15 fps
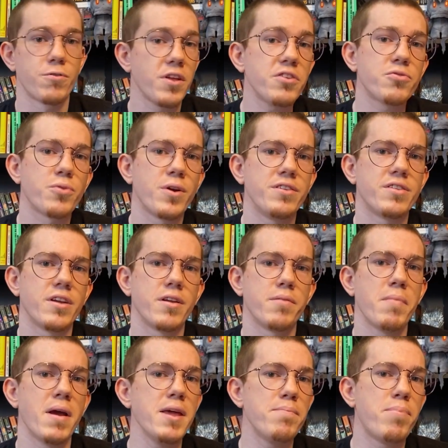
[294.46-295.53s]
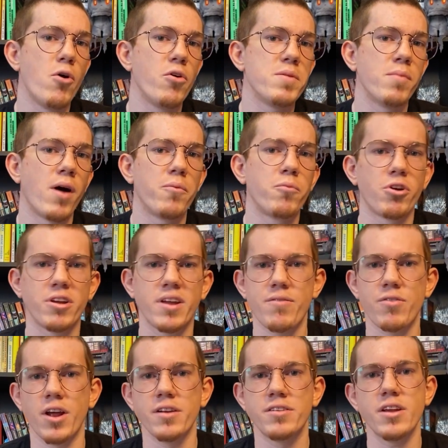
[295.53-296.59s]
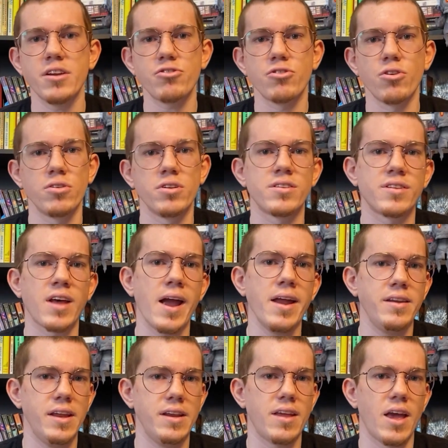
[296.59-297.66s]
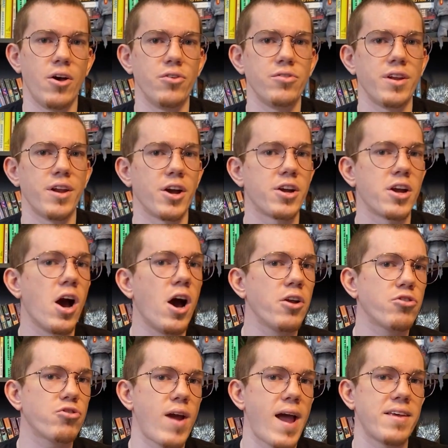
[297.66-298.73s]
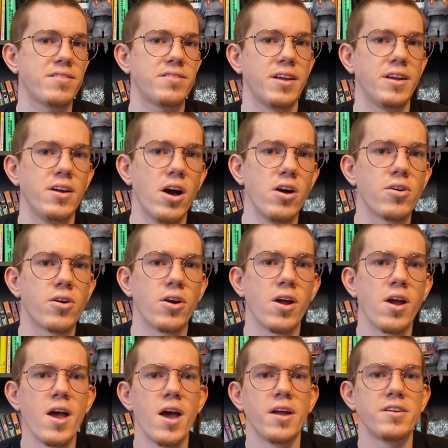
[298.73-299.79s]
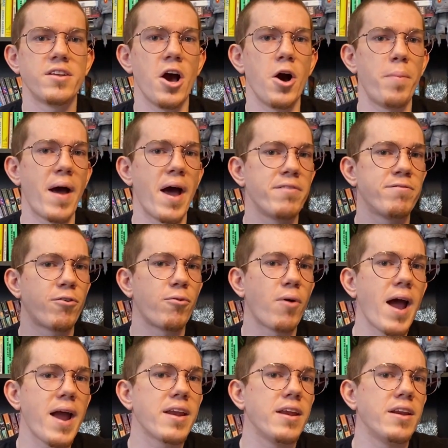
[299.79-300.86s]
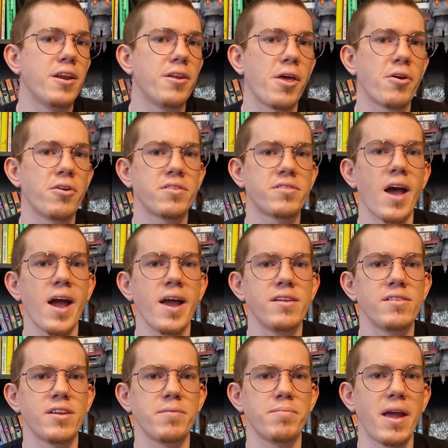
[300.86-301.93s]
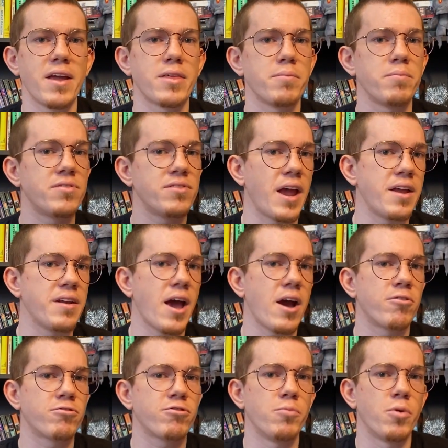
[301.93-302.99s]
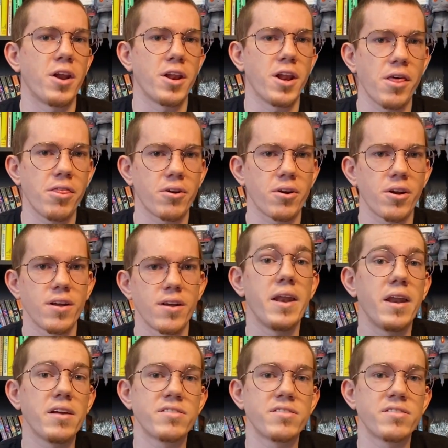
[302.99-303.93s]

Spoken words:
For For this reason, many Pokemon were given additional design details in a contrasting color to help add variety to their designs and make them stand out from one another. An